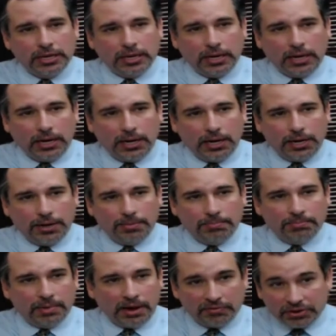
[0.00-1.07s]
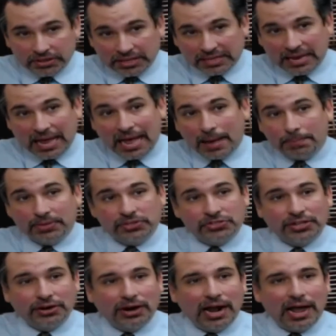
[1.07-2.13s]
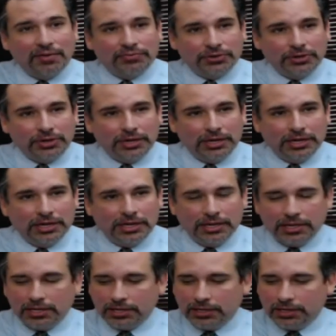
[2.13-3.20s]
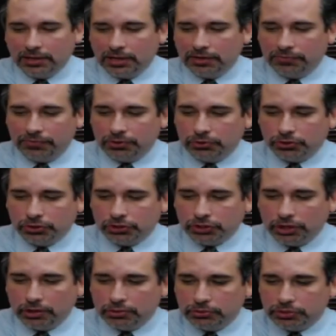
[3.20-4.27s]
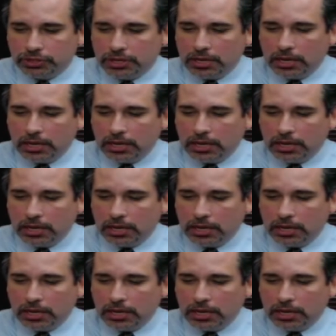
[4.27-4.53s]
everything that happens thereafter in future shows.